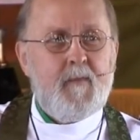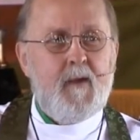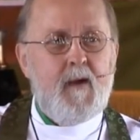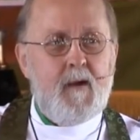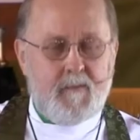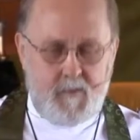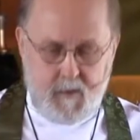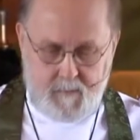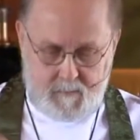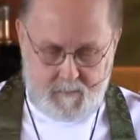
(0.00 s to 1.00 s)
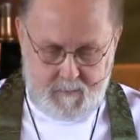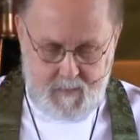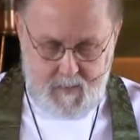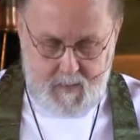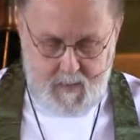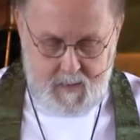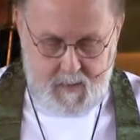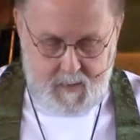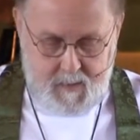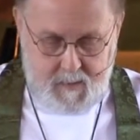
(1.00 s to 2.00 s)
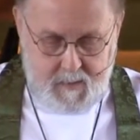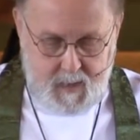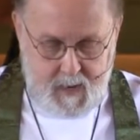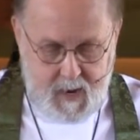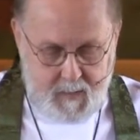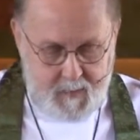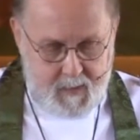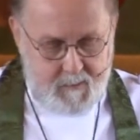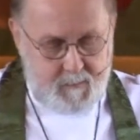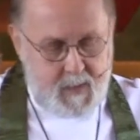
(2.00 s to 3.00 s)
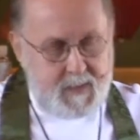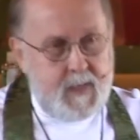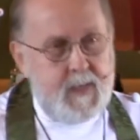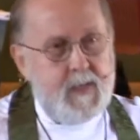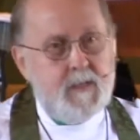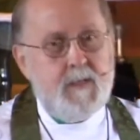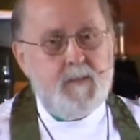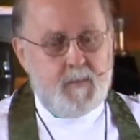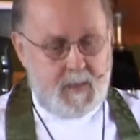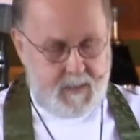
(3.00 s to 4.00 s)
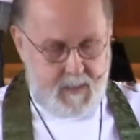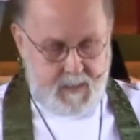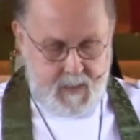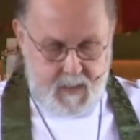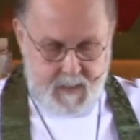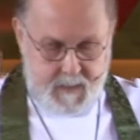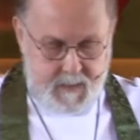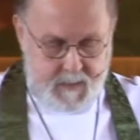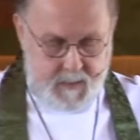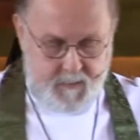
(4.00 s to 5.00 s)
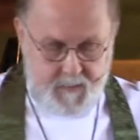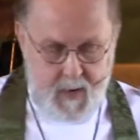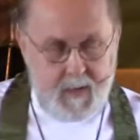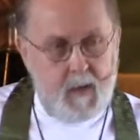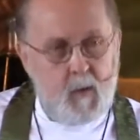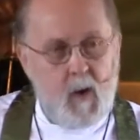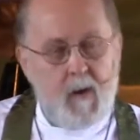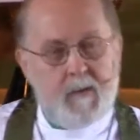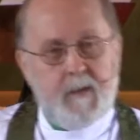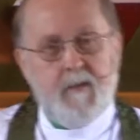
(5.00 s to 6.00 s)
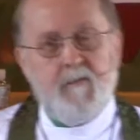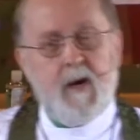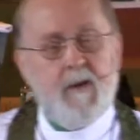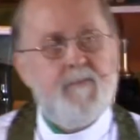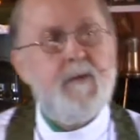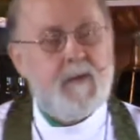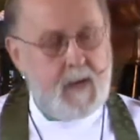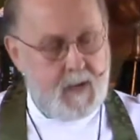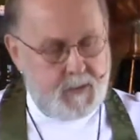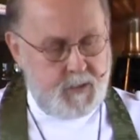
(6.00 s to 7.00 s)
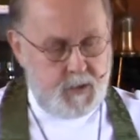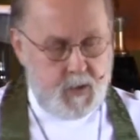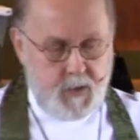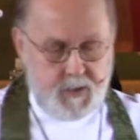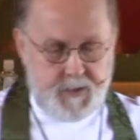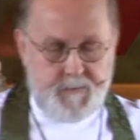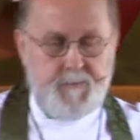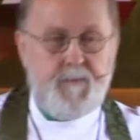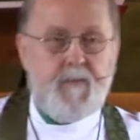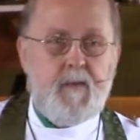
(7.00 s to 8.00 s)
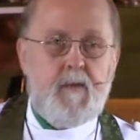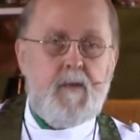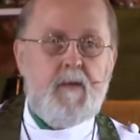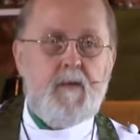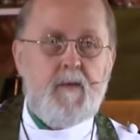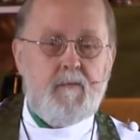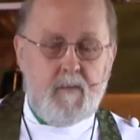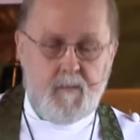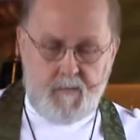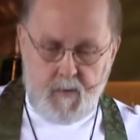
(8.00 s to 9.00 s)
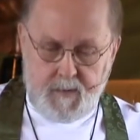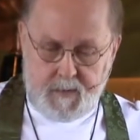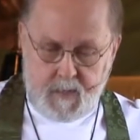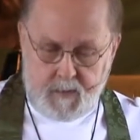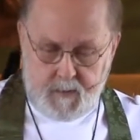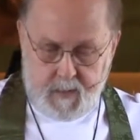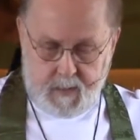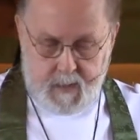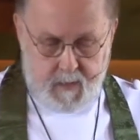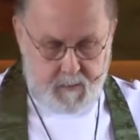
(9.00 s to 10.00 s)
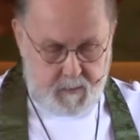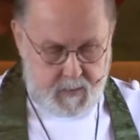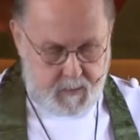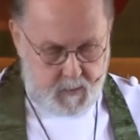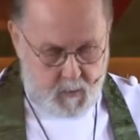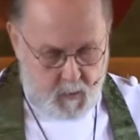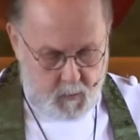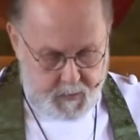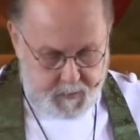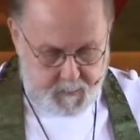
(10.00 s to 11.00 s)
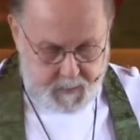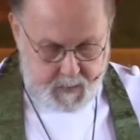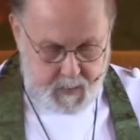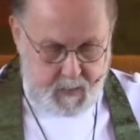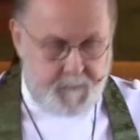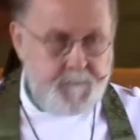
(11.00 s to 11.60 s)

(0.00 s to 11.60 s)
Ah, good. The economy of blessing is as blessing does is the defining quality of life in God's church, from the first century in Galilee to our worship today.